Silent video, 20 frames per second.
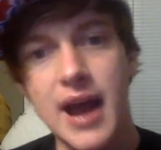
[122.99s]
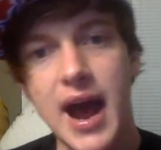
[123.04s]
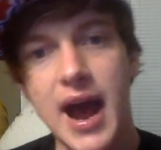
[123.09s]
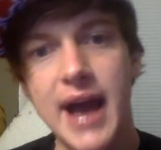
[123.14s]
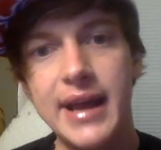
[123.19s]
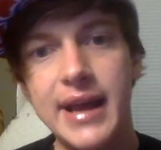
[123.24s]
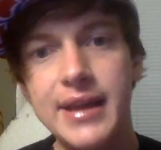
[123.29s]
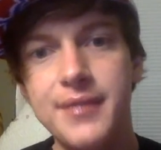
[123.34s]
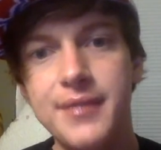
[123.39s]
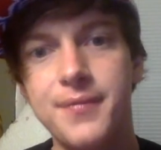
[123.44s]

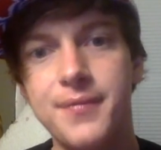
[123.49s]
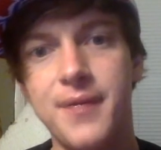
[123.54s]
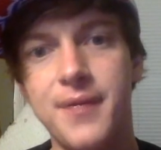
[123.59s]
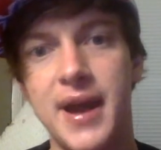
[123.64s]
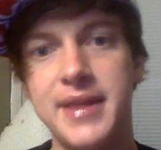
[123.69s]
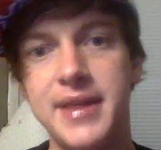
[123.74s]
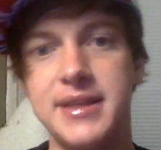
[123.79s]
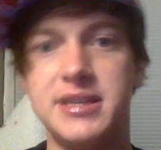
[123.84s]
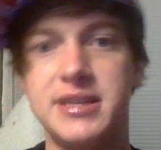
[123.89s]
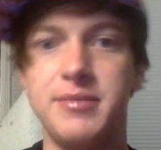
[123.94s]

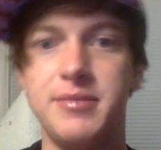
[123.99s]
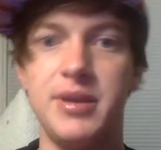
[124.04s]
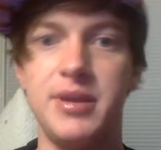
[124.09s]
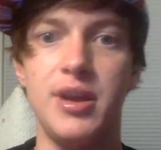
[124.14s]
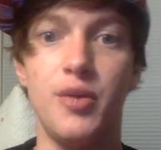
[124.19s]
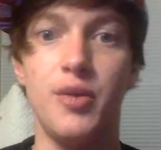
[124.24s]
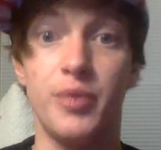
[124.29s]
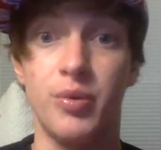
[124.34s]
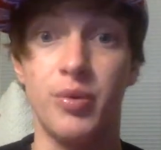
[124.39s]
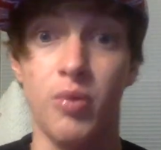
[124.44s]
find that to
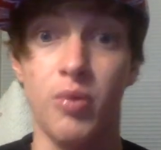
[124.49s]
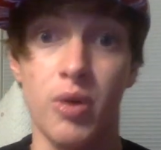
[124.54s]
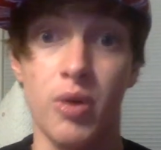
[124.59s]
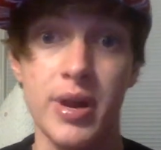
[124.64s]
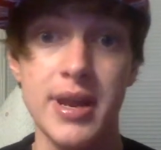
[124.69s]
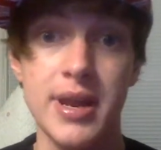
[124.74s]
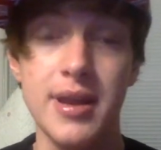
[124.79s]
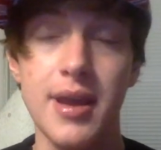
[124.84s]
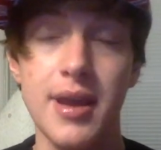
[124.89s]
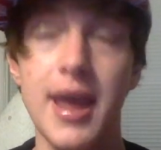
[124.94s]
be
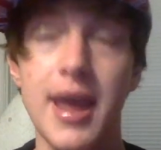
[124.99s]
rewarding,